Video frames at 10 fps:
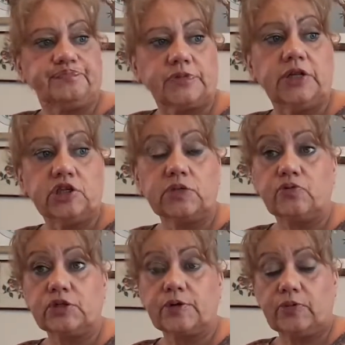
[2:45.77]
I think they're
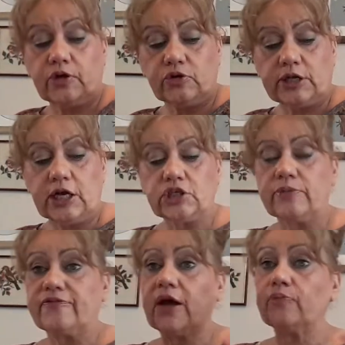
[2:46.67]
supposed to be quite good actually.
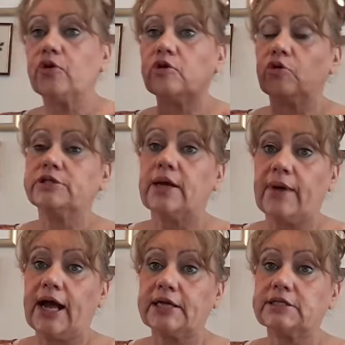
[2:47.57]
But if I put it on as a
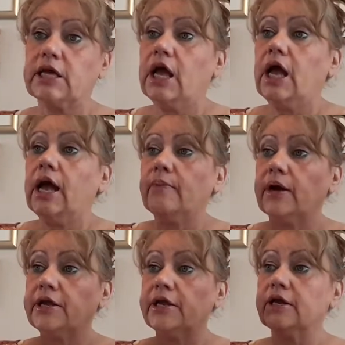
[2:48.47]
mask, my
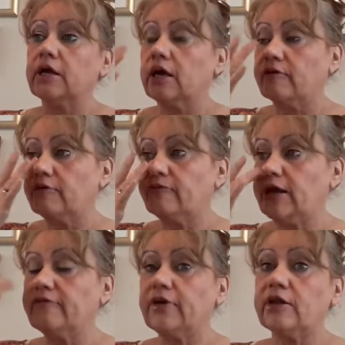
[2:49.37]
hair, I'll get
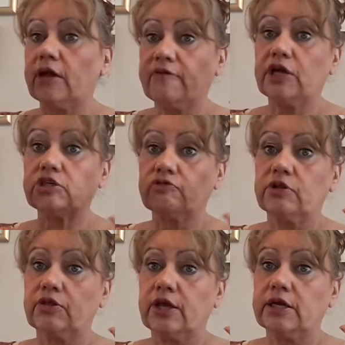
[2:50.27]
I've actually got
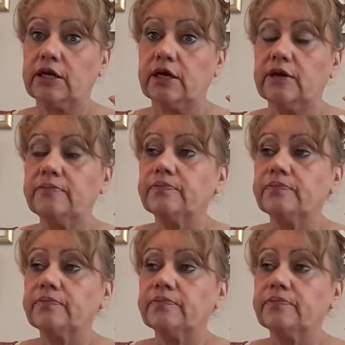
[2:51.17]
really thick hair.